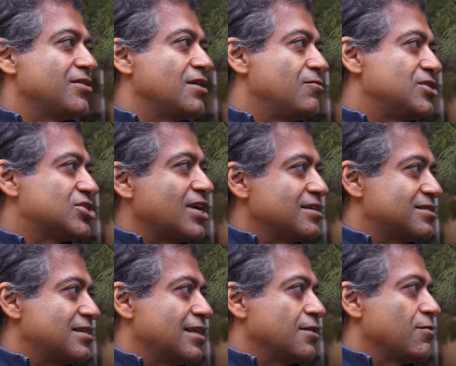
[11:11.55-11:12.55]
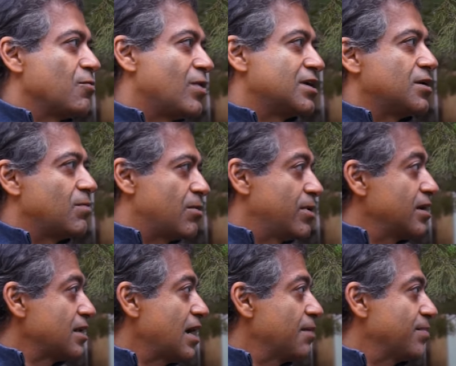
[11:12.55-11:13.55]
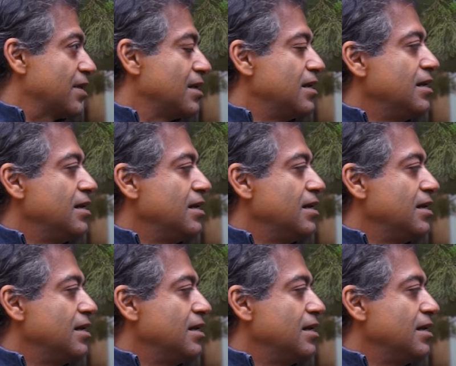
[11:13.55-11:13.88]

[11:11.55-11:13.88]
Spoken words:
and then we chase that, and then we wonder why we're unhappy.